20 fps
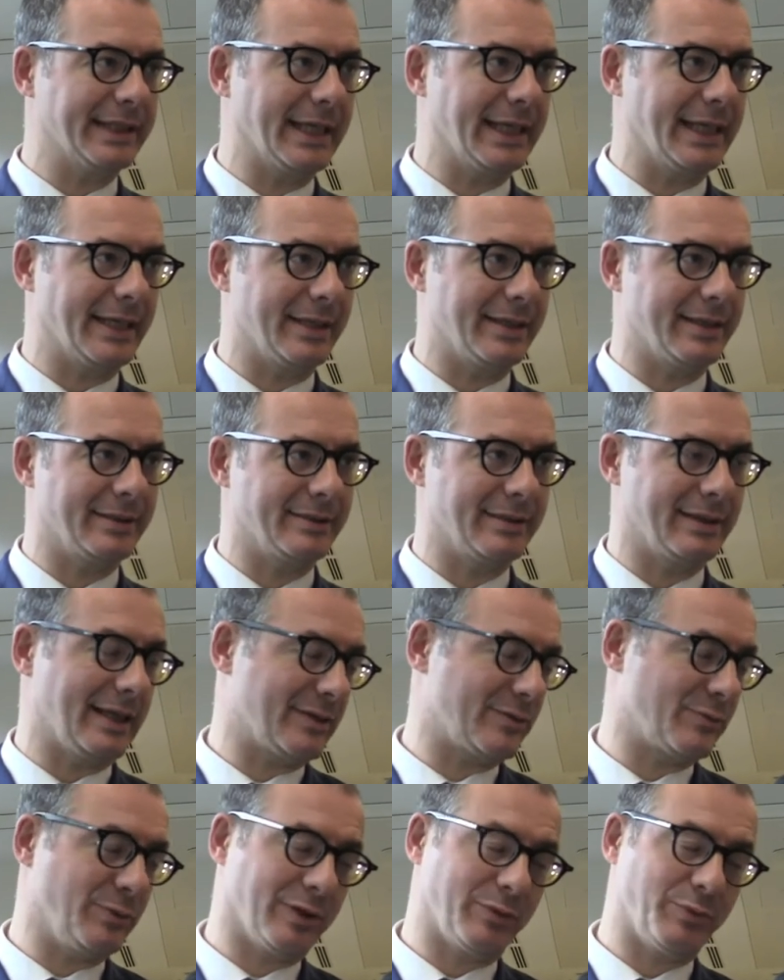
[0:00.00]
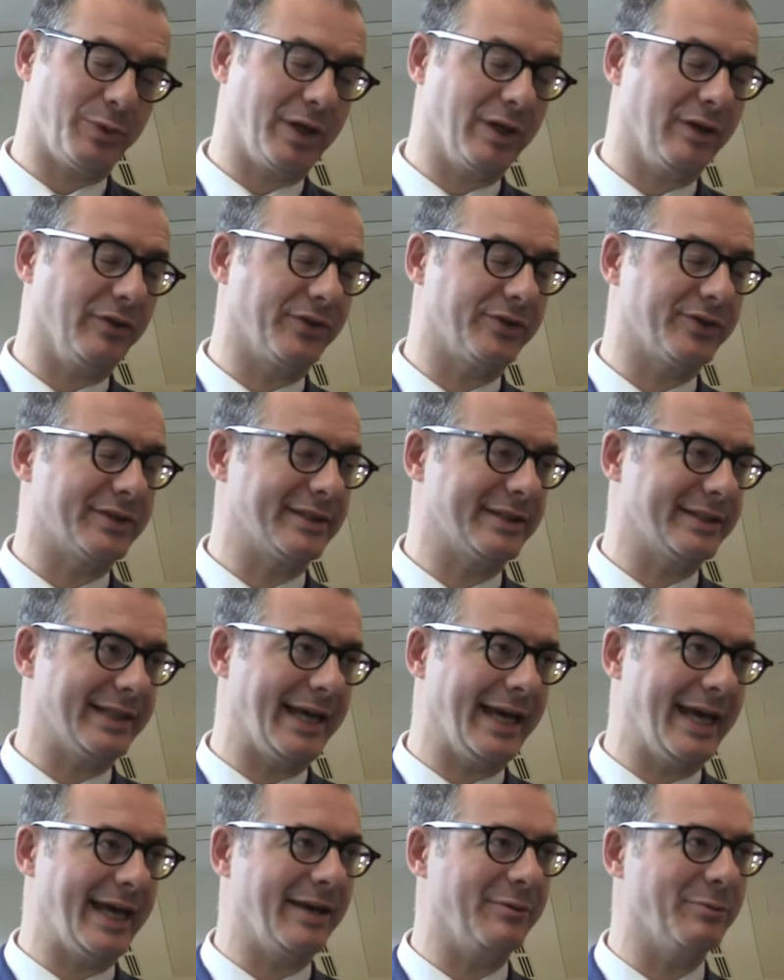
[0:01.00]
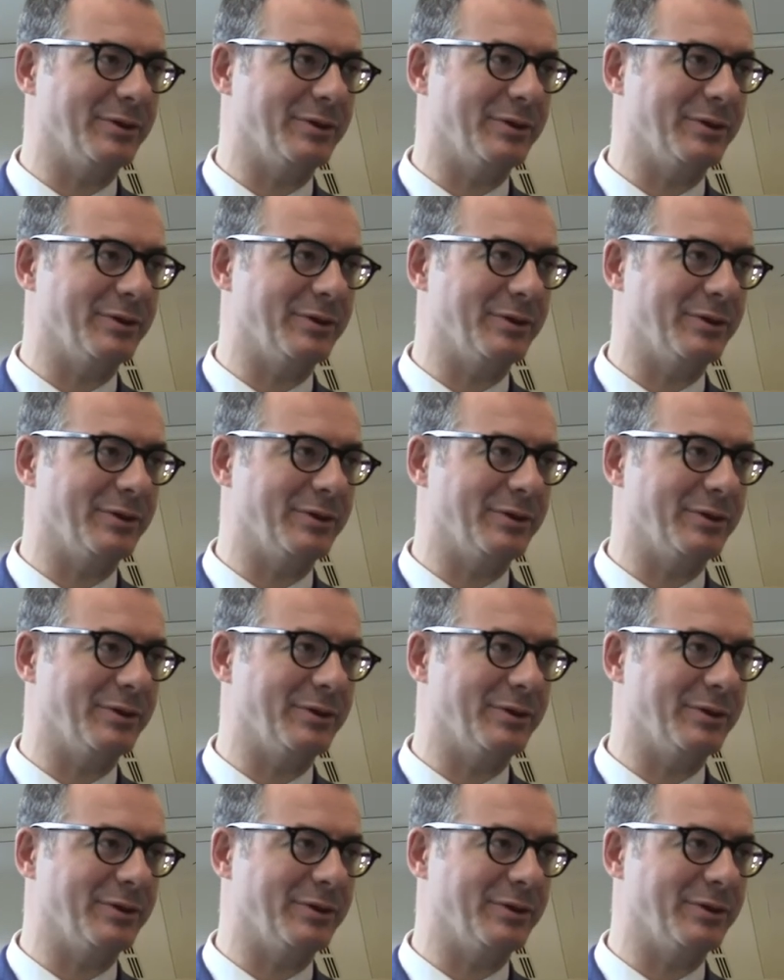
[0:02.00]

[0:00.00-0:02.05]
and that's what we also today